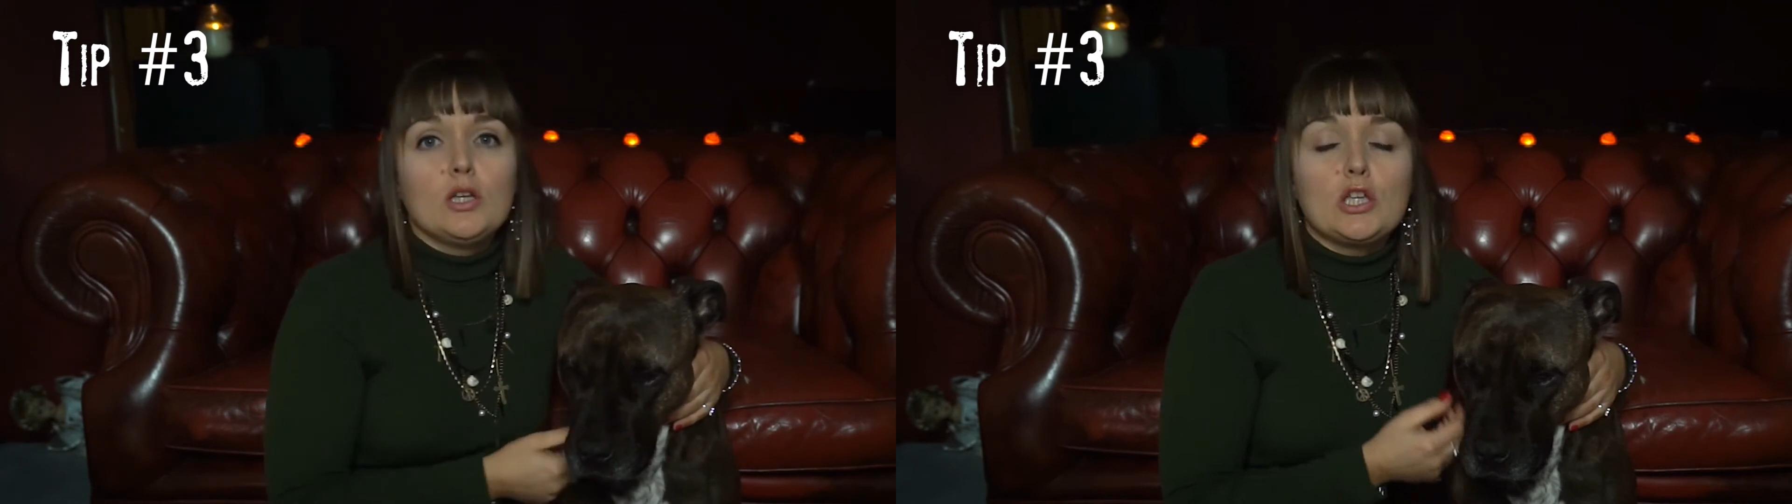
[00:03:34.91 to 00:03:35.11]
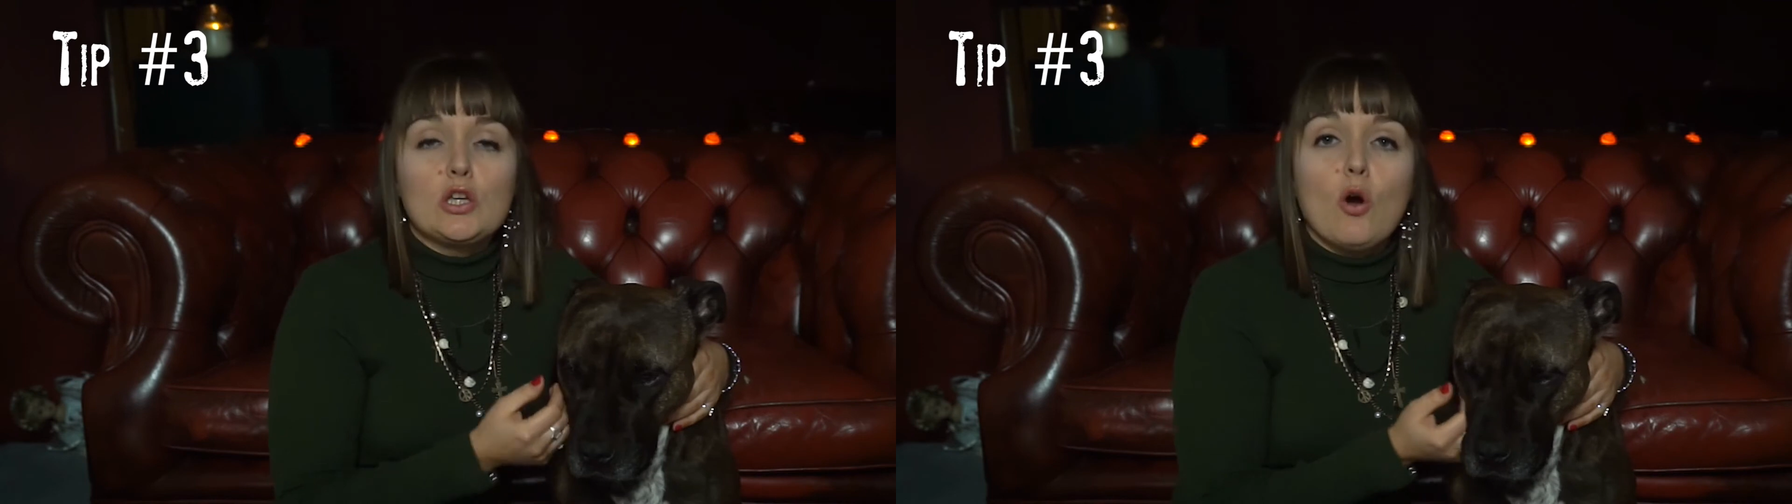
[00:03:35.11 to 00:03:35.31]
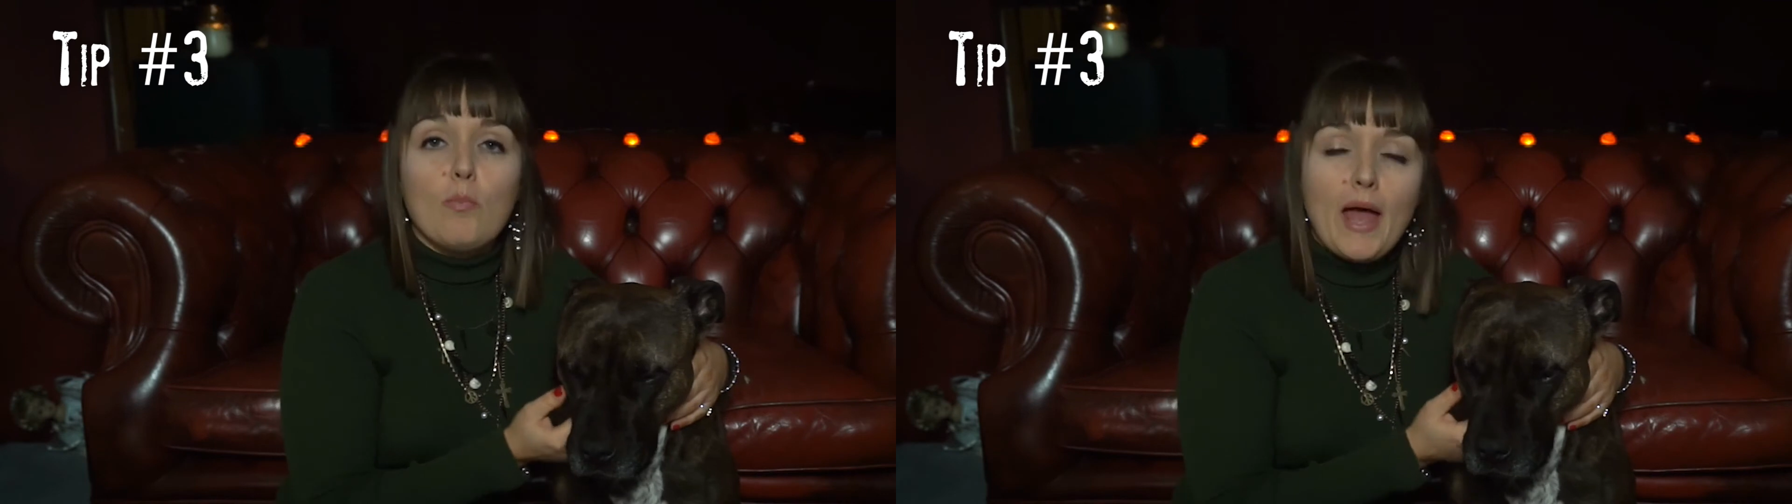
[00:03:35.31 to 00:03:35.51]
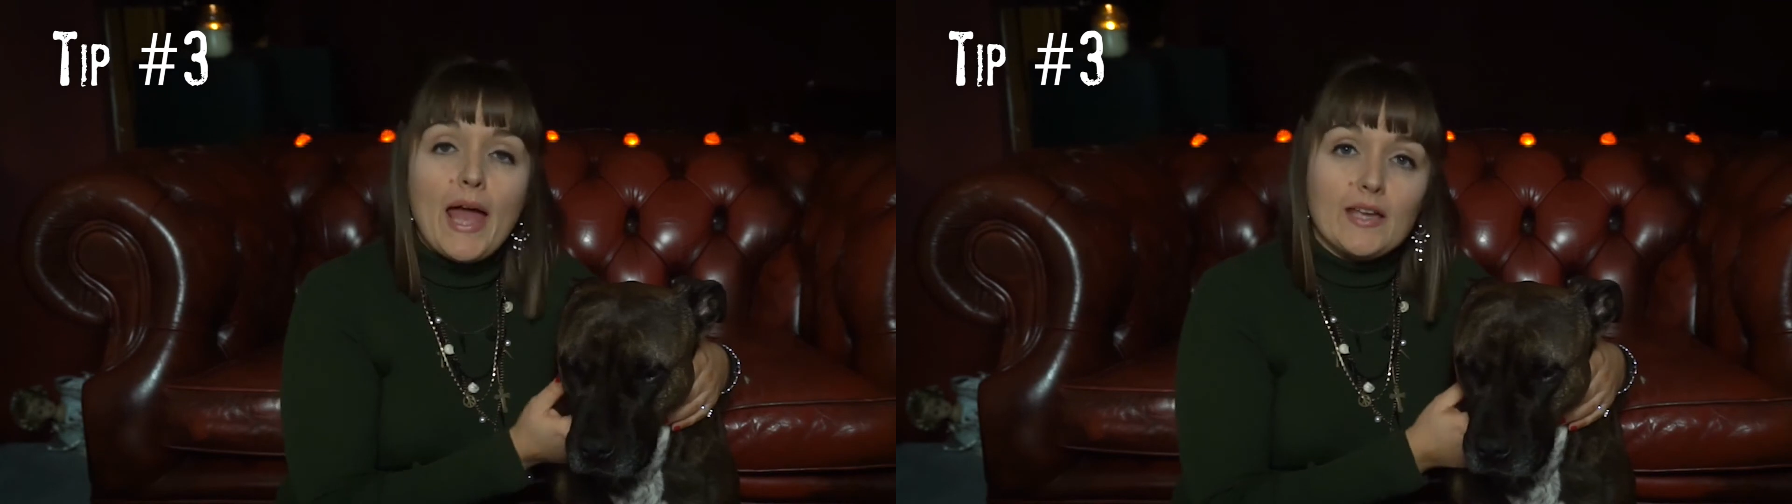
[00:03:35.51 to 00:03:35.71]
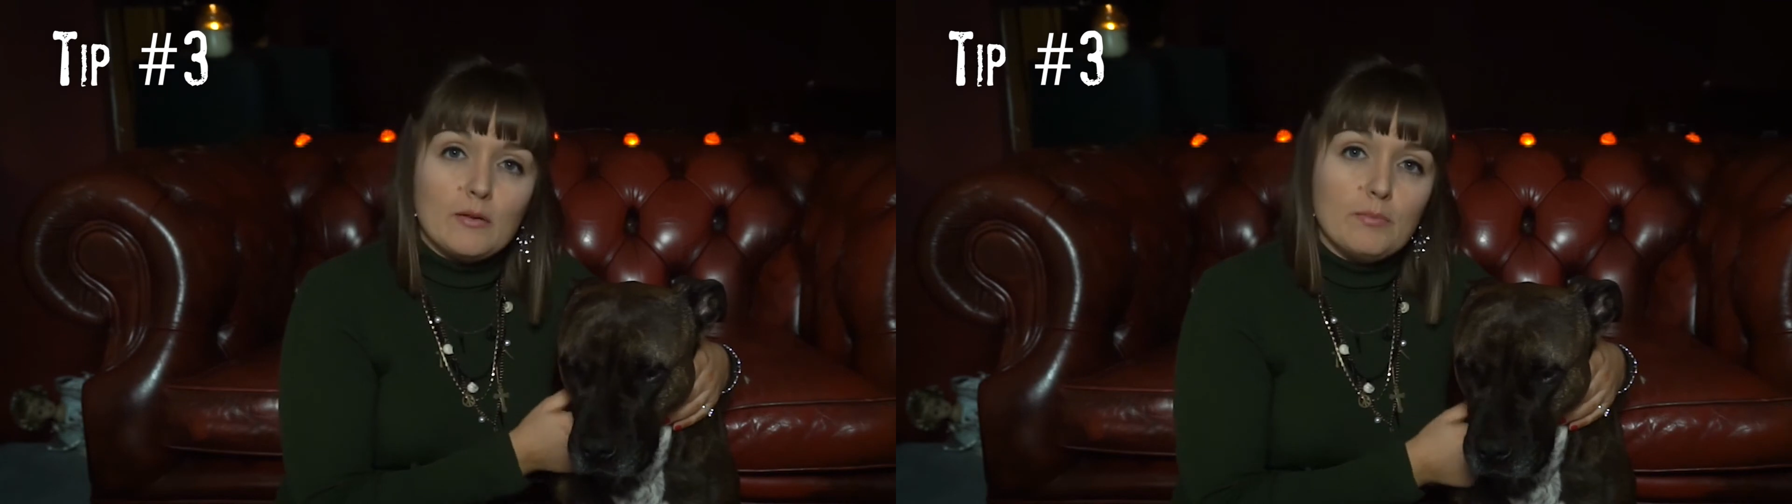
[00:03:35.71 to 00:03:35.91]
your
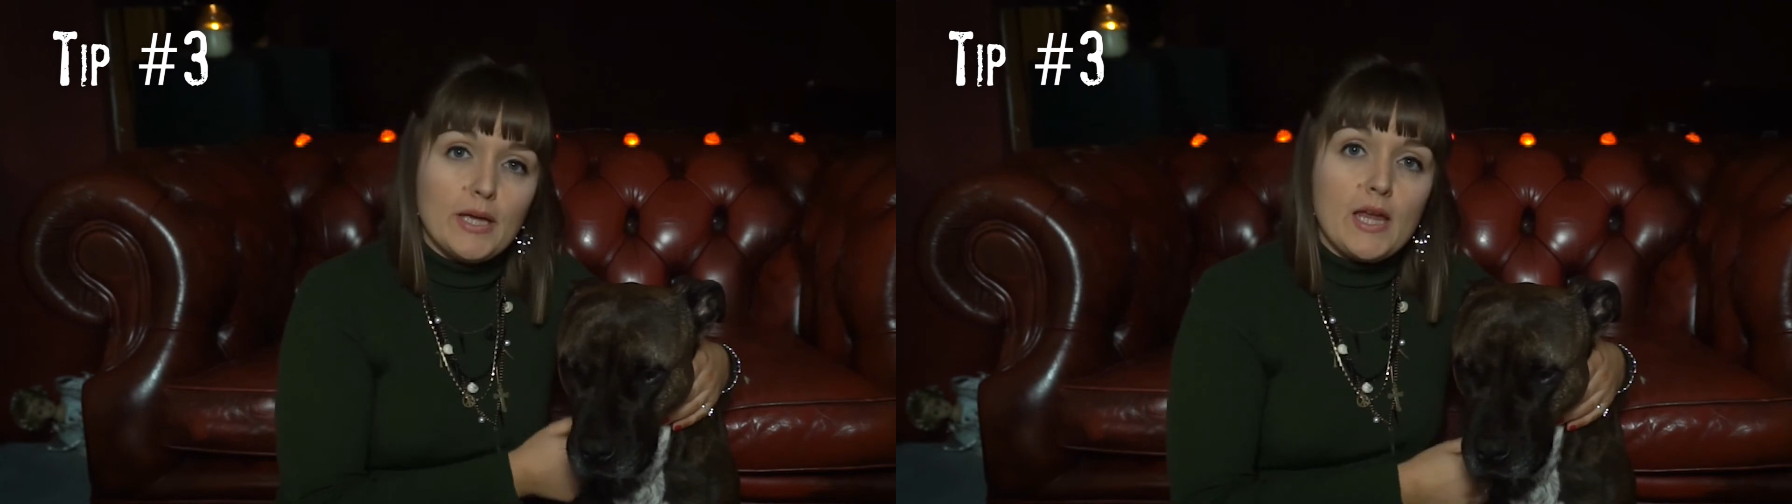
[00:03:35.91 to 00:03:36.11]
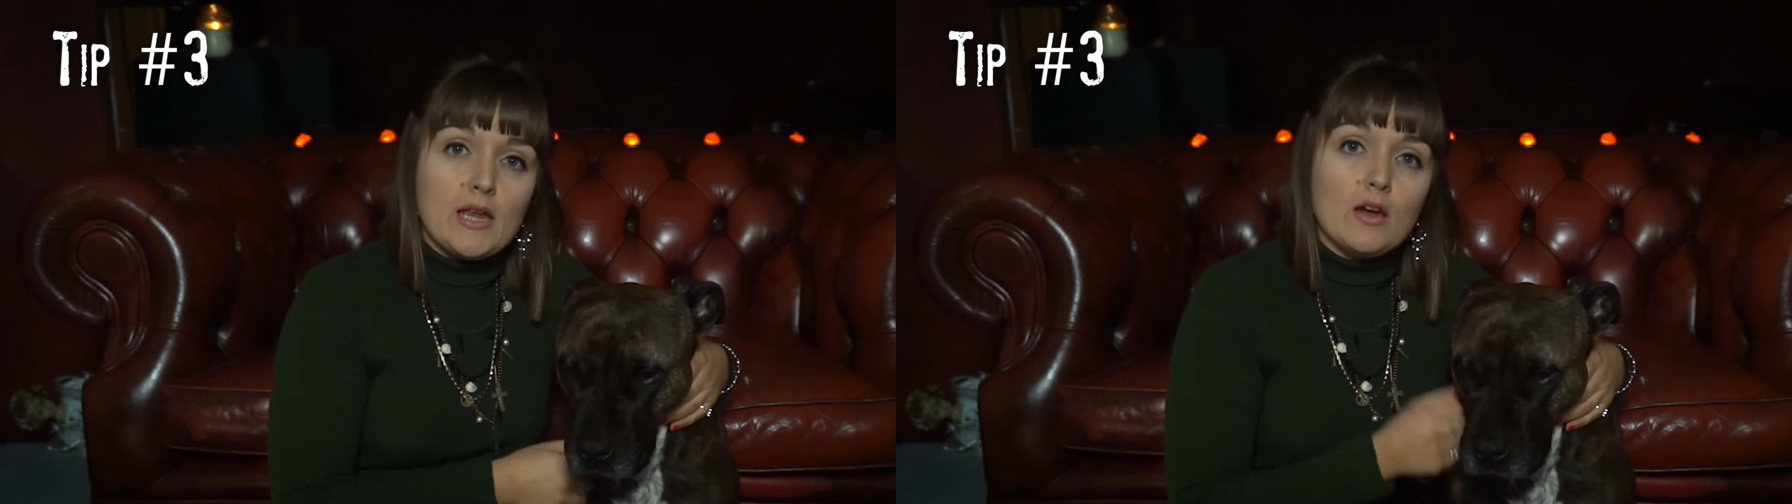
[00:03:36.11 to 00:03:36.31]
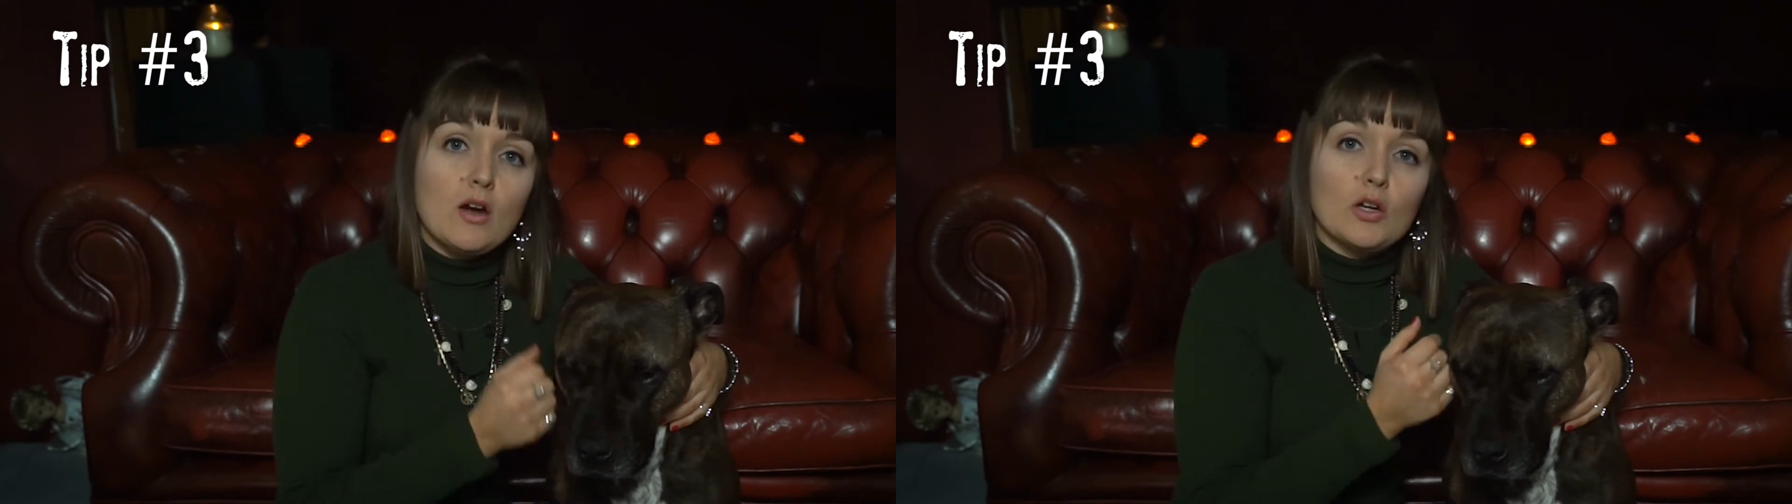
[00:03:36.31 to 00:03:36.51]
pet can be